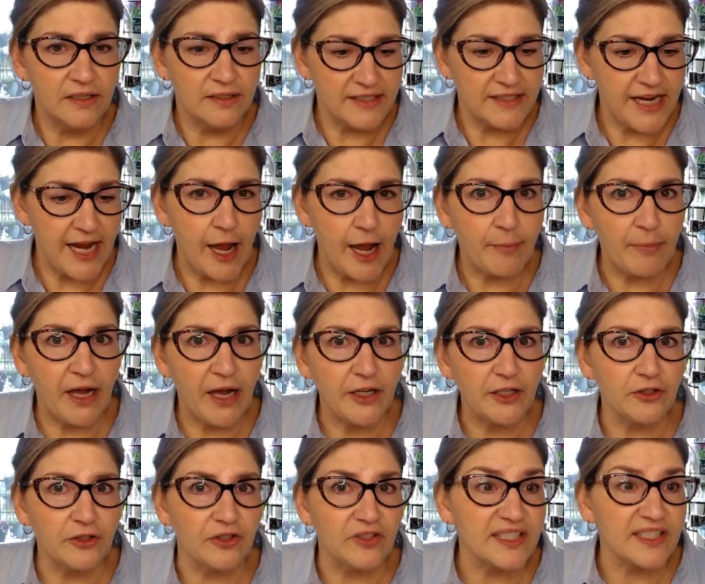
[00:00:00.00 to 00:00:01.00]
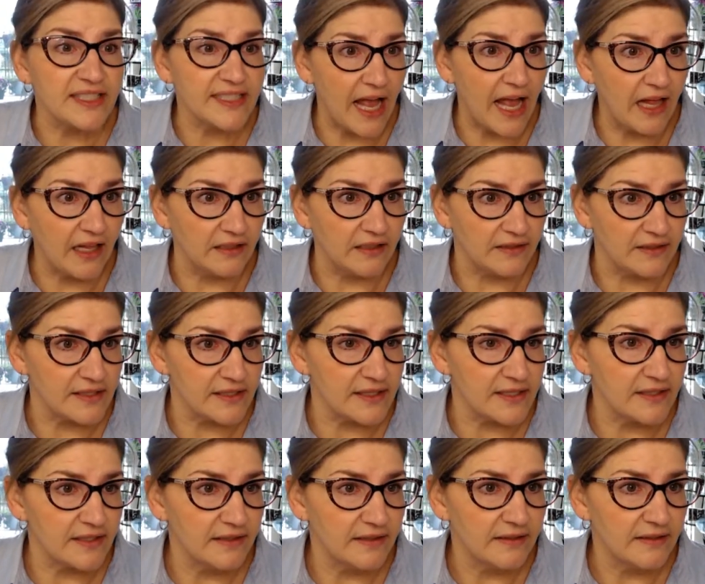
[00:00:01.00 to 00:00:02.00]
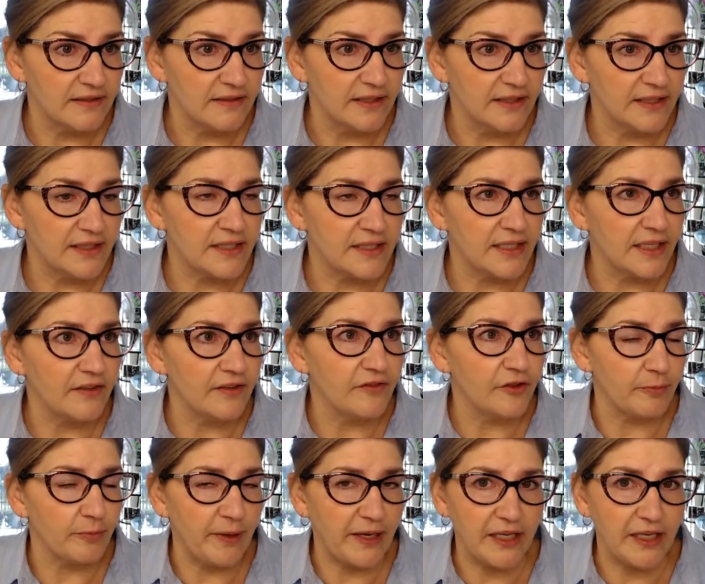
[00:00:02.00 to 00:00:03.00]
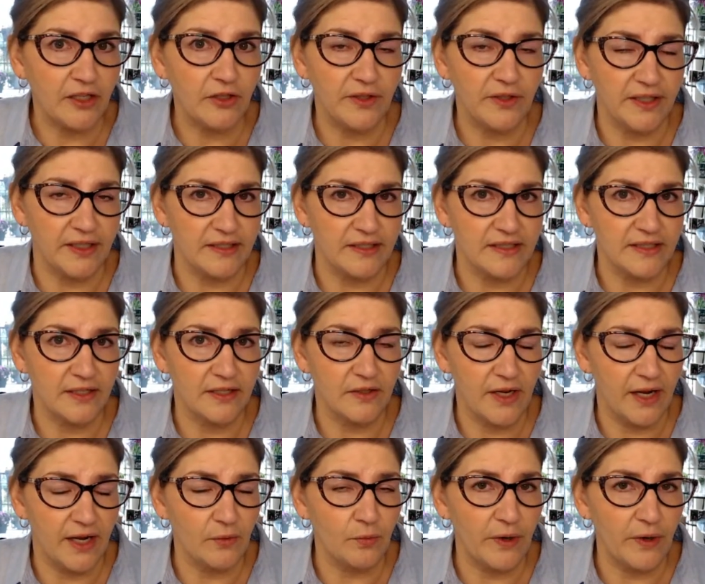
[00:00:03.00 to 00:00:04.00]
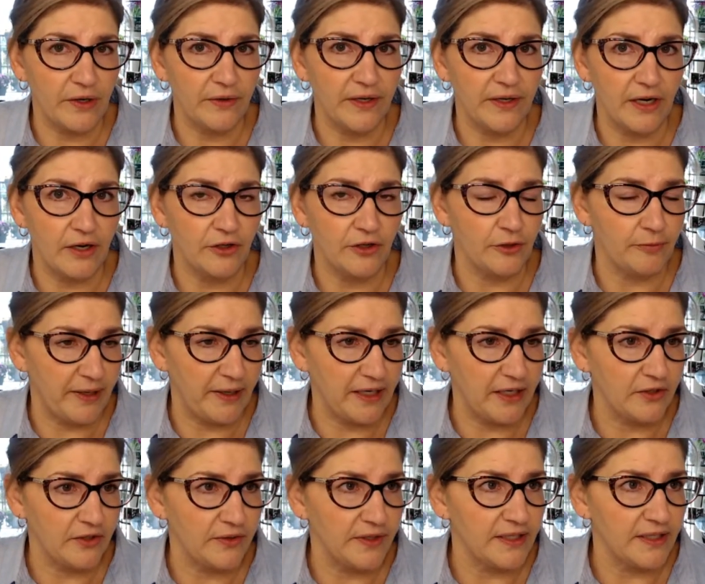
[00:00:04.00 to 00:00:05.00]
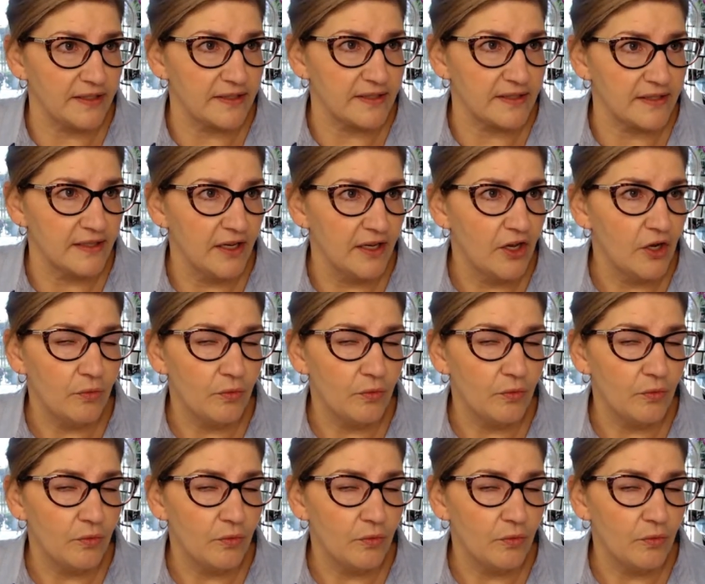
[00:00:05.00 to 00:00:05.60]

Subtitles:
tap on your cells instead of your pancreas and wearing out your pancreas,